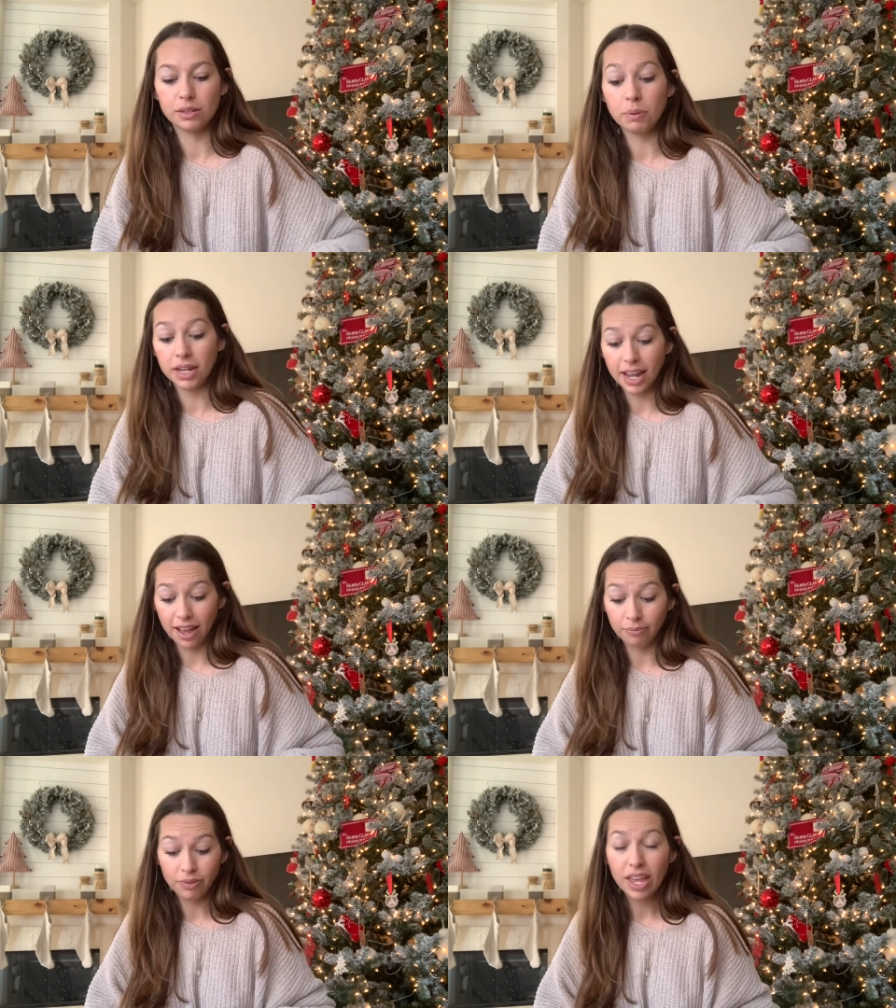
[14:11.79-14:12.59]
But again,
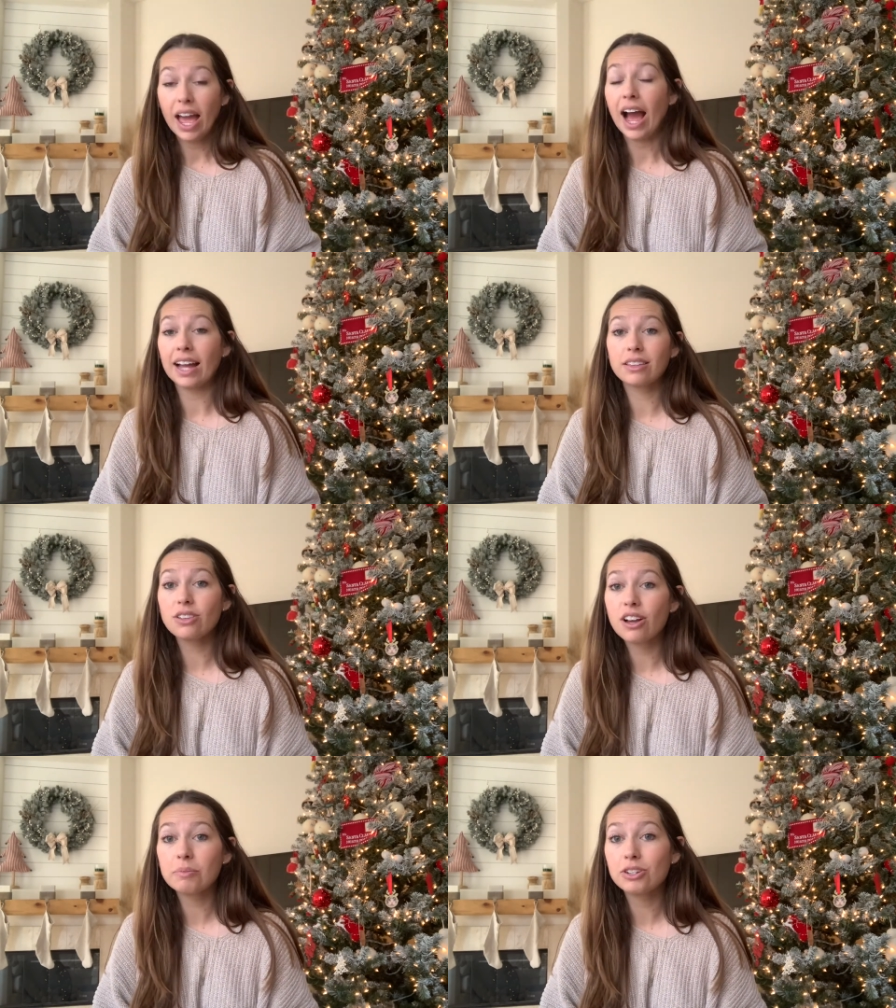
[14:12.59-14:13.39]
at the
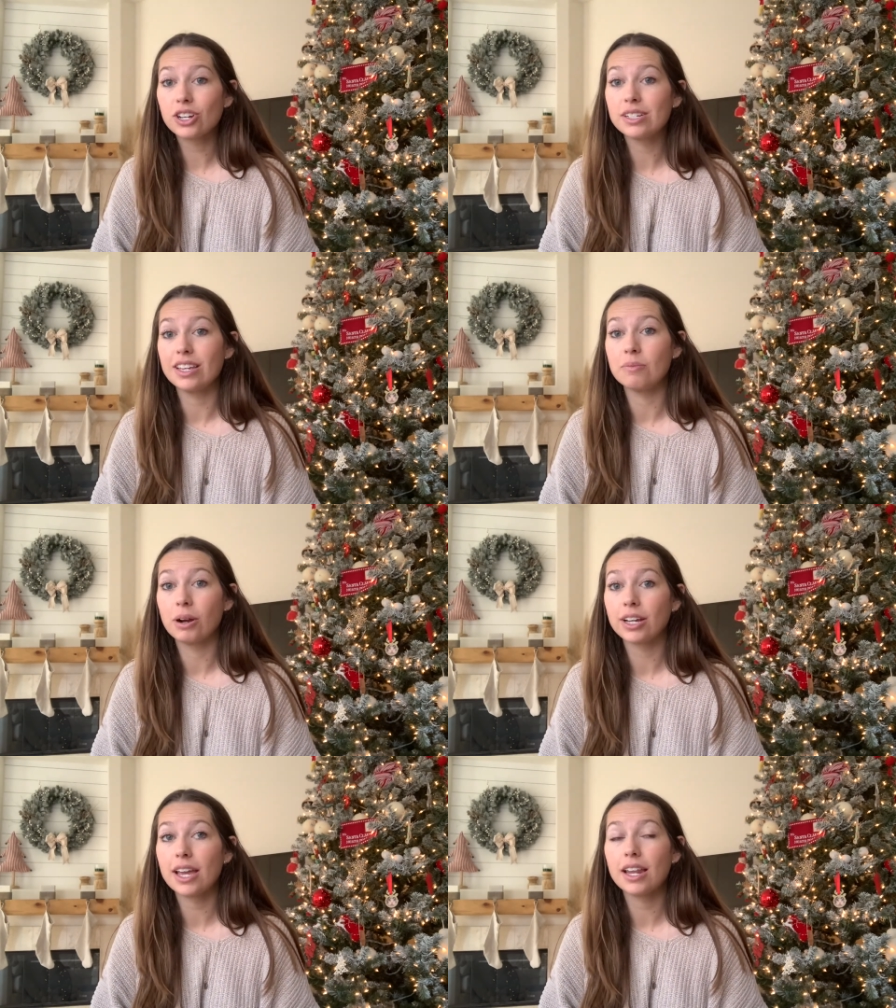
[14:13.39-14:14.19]
Long Beach Antique
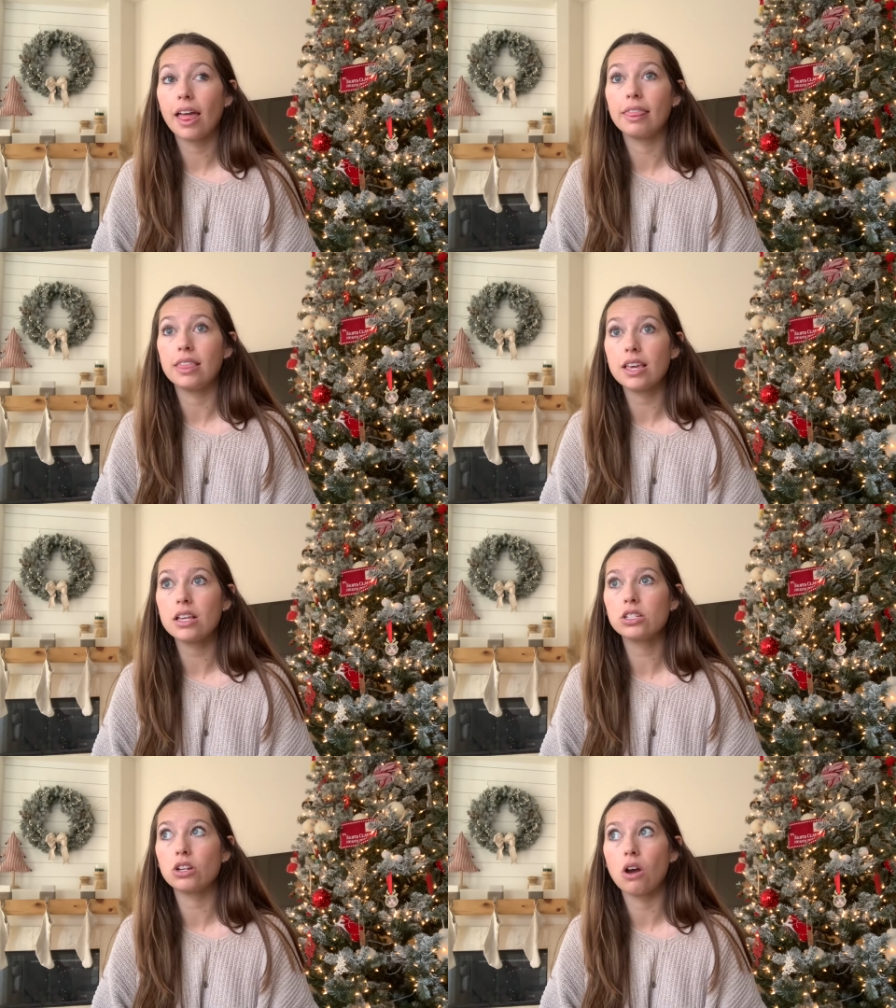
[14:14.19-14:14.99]
Market,
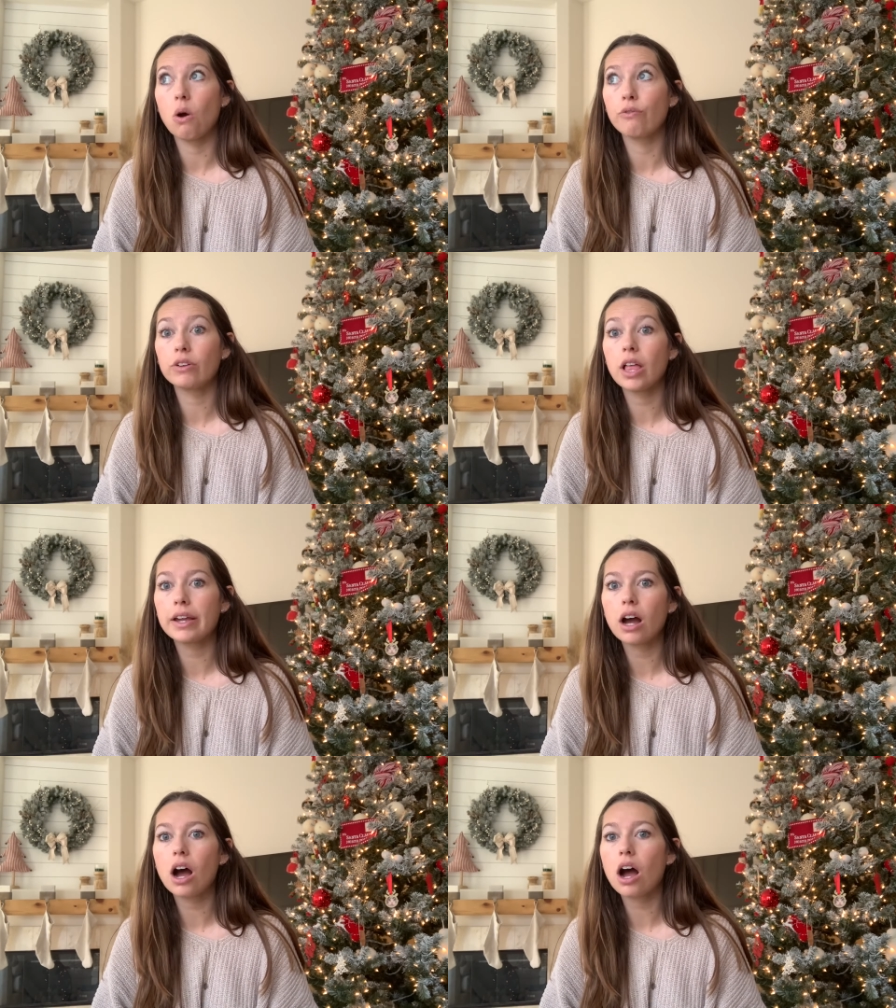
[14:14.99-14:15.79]
these go for
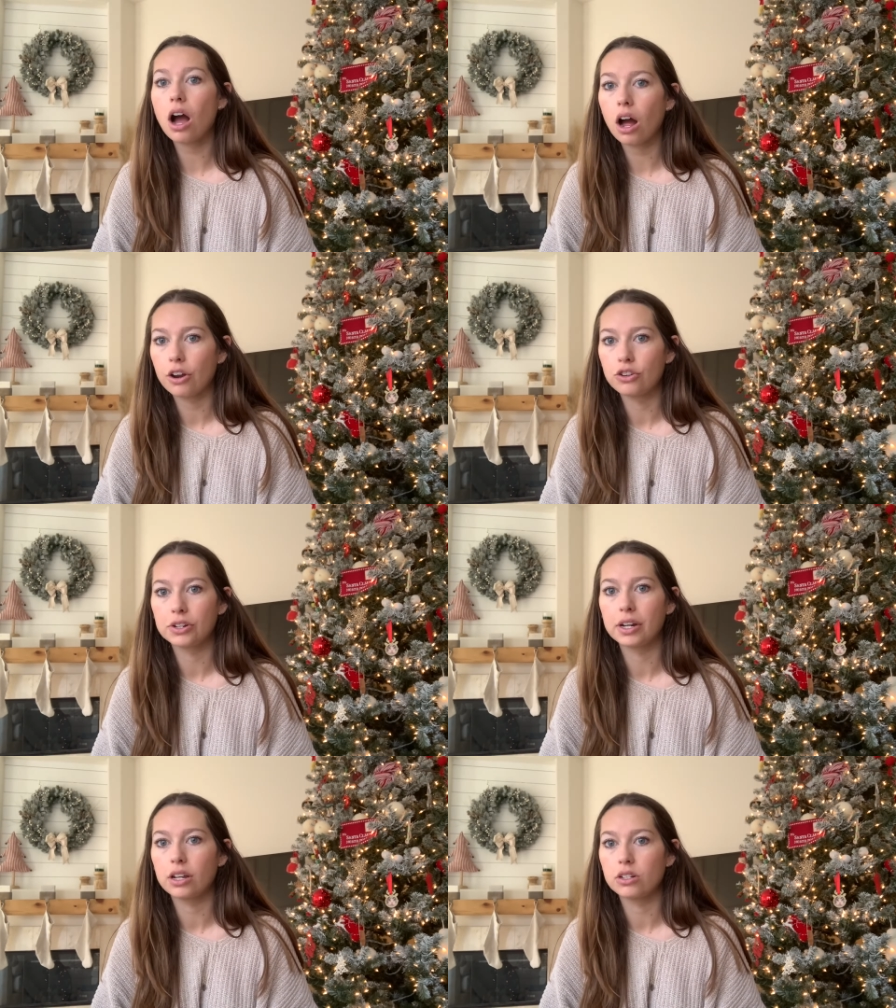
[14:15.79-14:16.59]
like $100